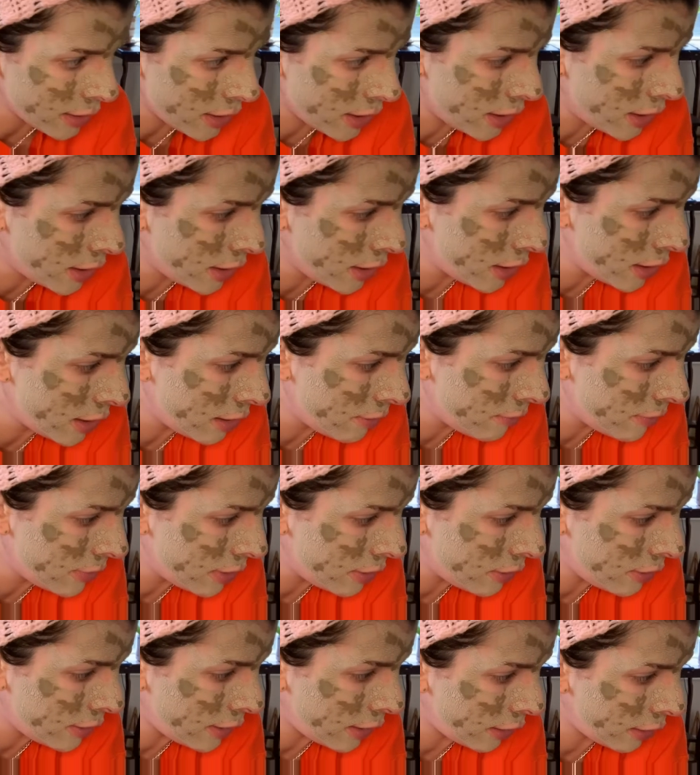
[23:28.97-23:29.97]

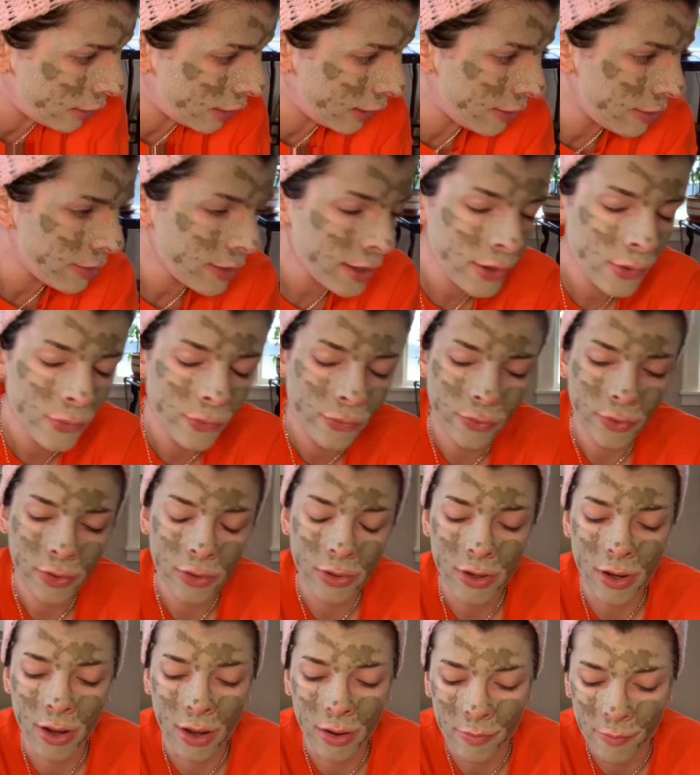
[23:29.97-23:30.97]
And I think
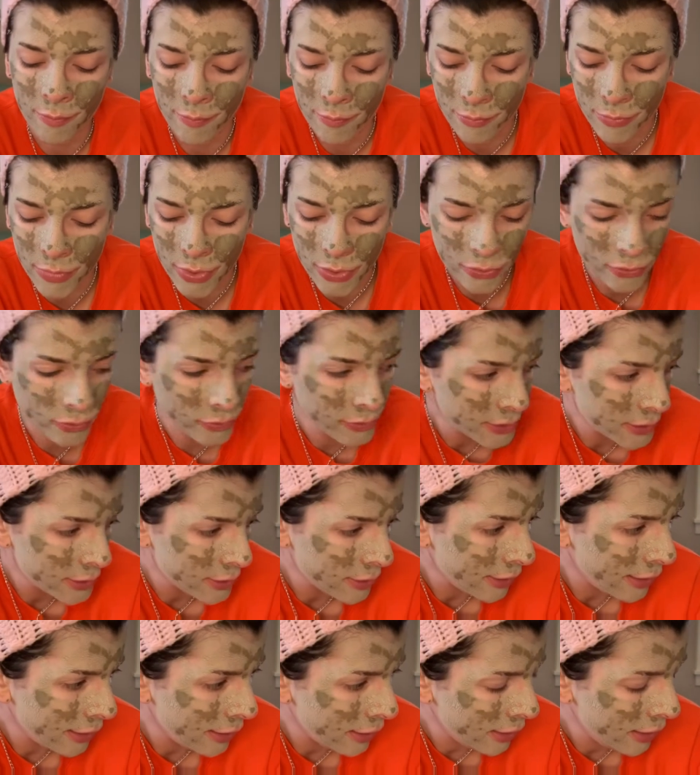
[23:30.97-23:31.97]
for a moon
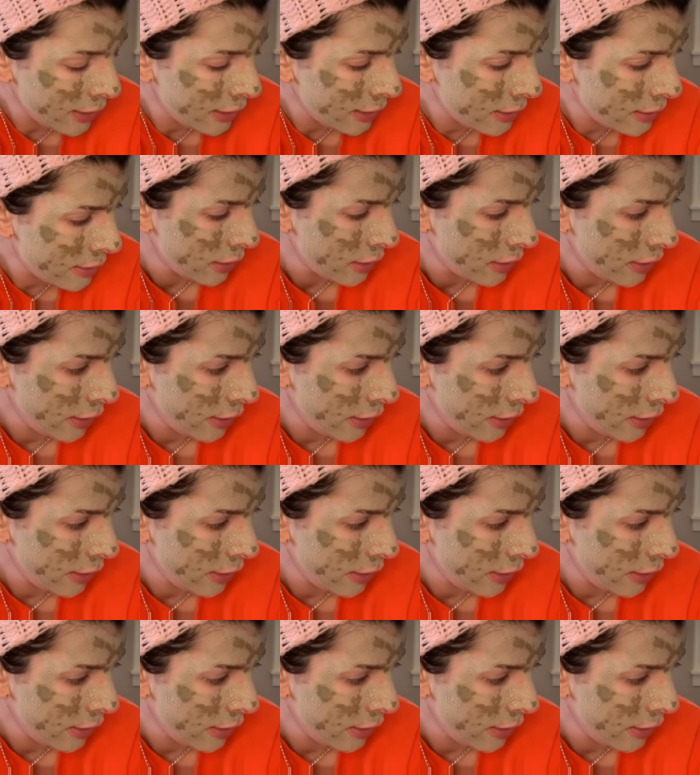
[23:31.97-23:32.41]
sign,